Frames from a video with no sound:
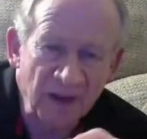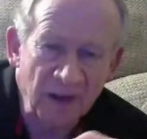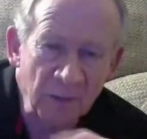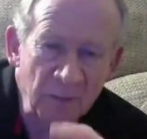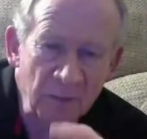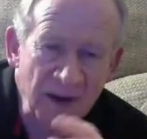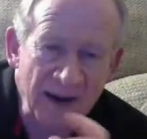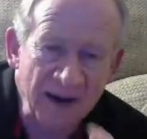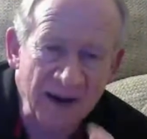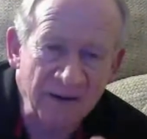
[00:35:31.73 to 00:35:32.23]

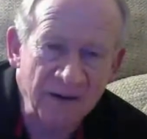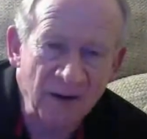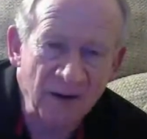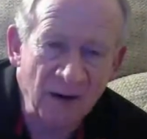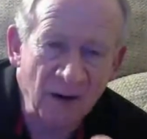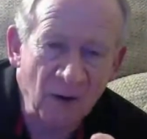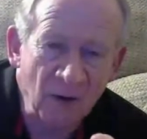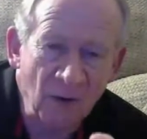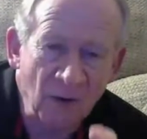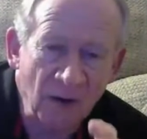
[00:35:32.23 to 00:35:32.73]
about
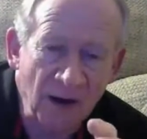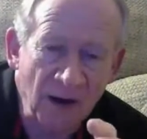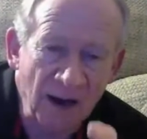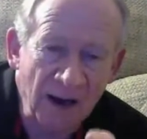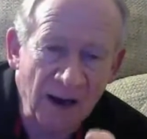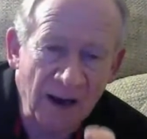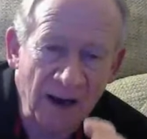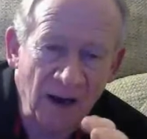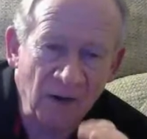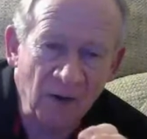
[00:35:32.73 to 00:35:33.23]

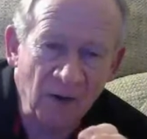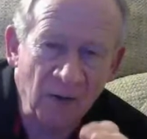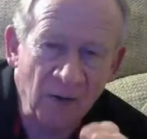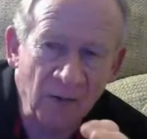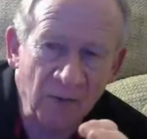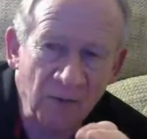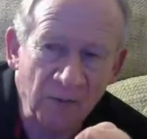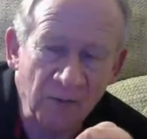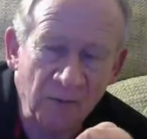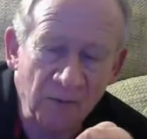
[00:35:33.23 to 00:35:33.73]
how